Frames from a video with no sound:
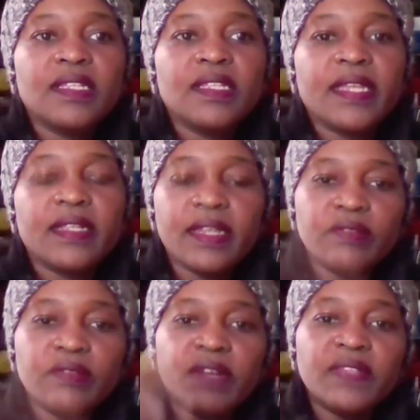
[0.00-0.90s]

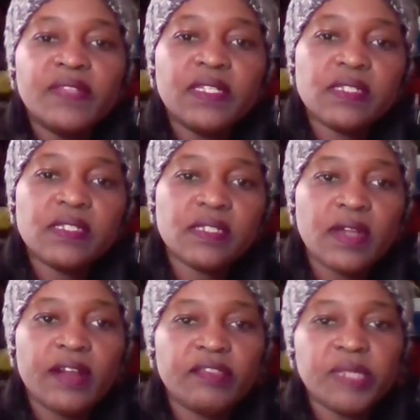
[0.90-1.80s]
that roughly
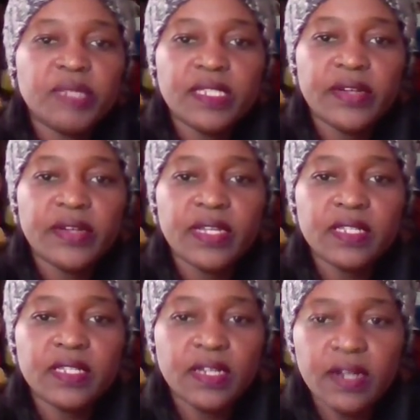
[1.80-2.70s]
scarf material
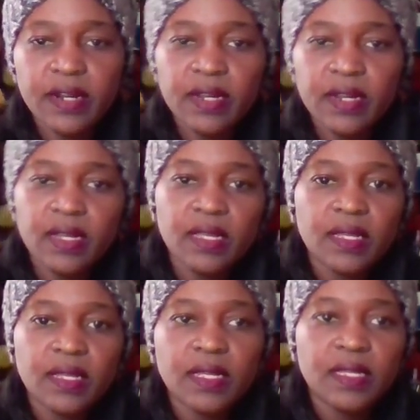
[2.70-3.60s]
yarn
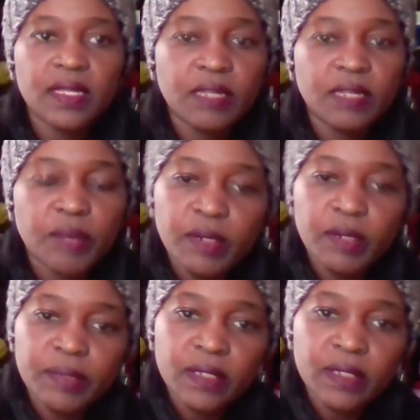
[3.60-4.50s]
in
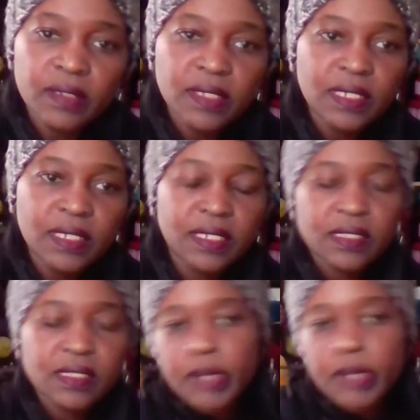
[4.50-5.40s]
purple, and it's
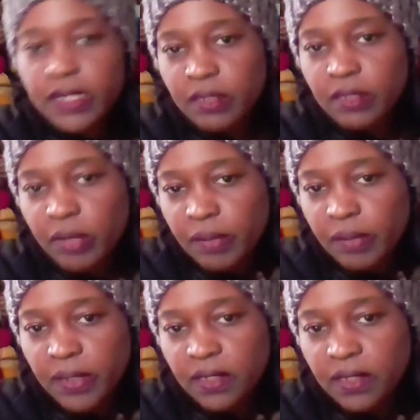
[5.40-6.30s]
a sparkly
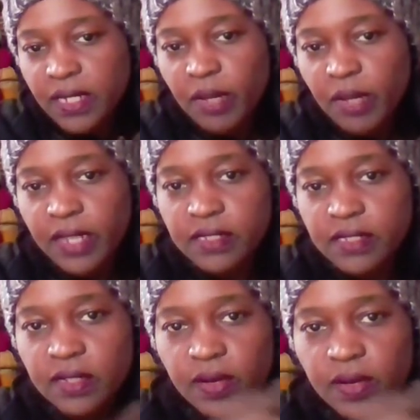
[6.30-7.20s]
purple that I bought,
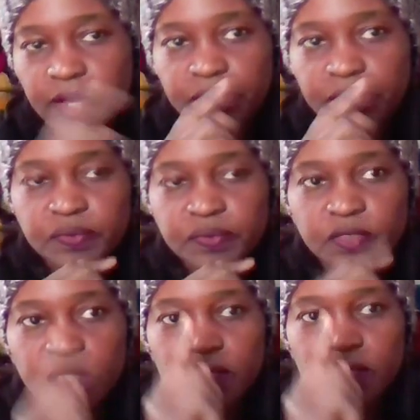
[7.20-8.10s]
so I'm
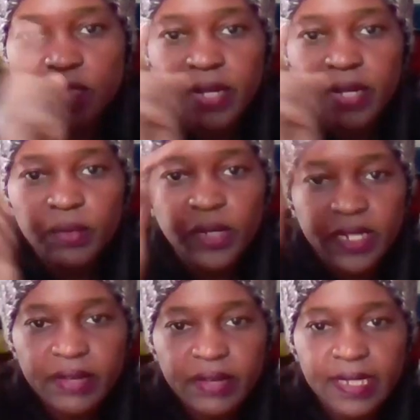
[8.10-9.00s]
going to try to work
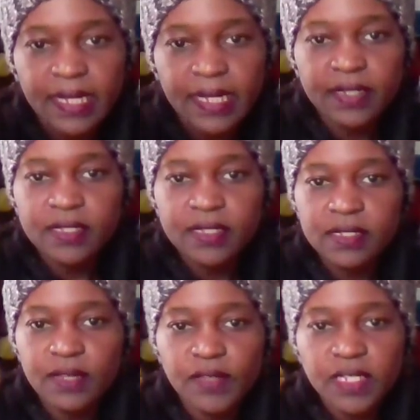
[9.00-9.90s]
it around the edges
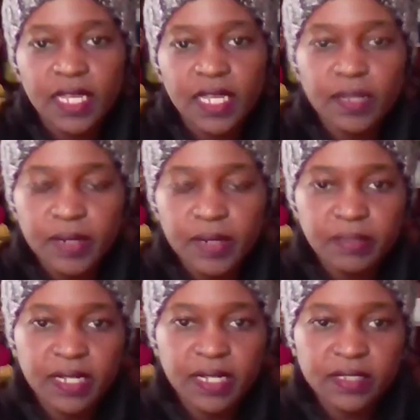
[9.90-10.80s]
of the tail when I'm
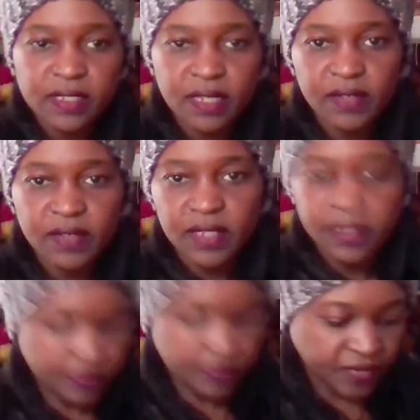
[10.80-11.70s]
done, just to give it a
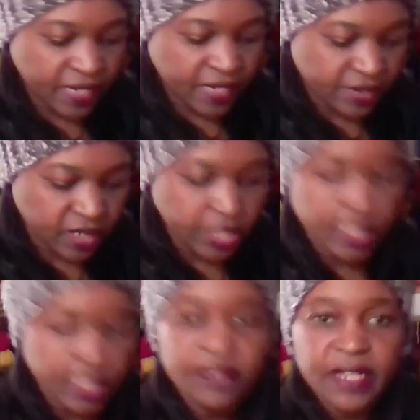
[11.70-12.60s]
little flair,
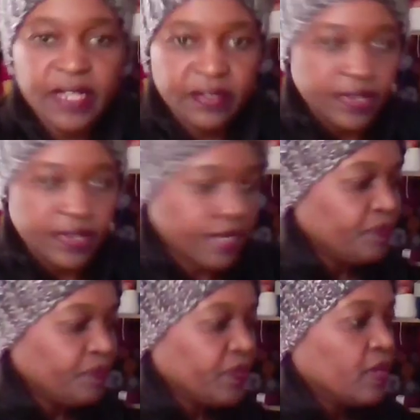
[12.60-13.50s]
girly flair for her.
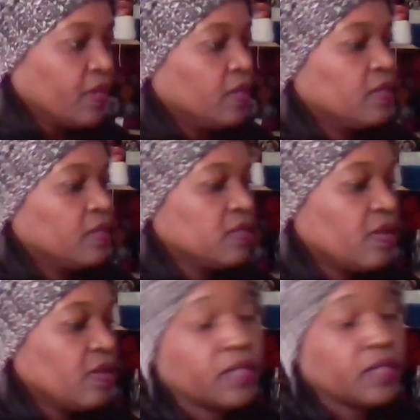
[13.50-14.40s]
So
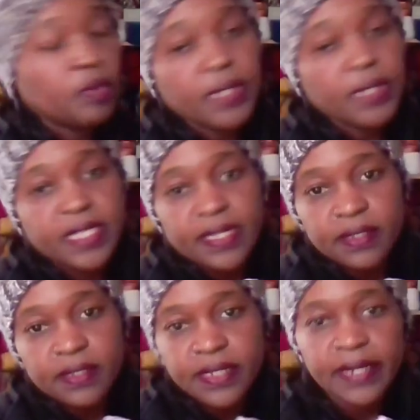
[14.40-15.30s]
I was hoping to get
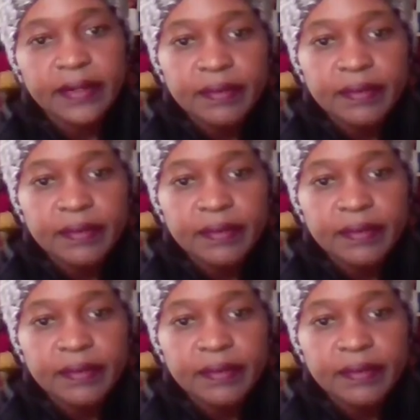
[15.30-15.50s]
this done